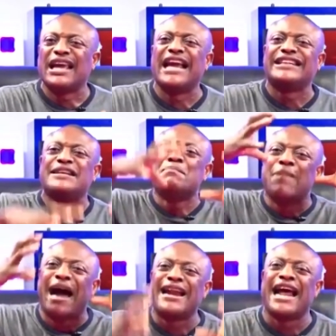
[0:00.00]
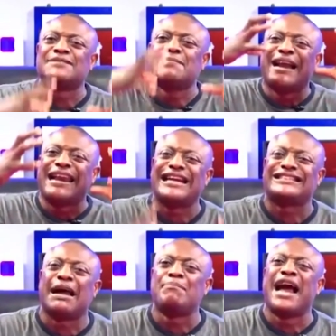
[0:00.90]
And the management
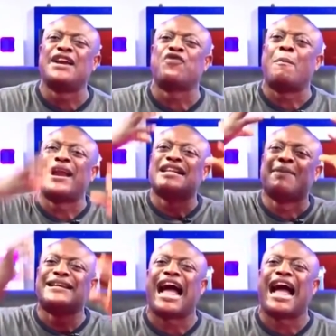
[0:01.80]
letter meant for management